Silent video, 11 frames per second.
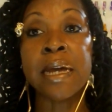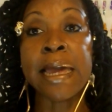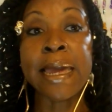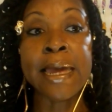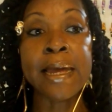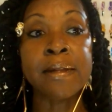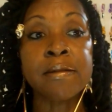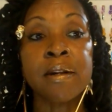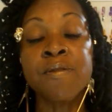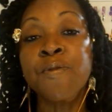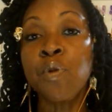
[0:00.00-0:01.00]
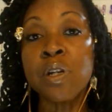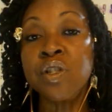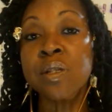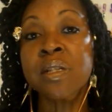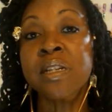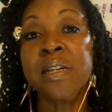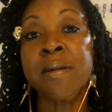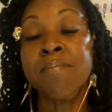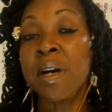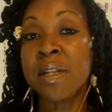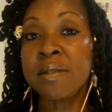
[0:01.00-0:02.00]
and unfortunately in
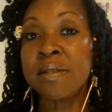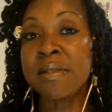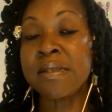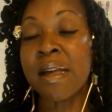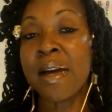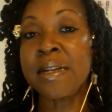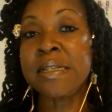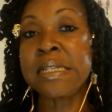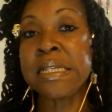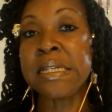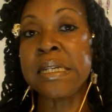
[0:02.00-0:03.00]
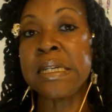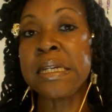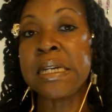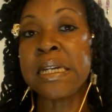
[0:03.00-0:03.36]
modern society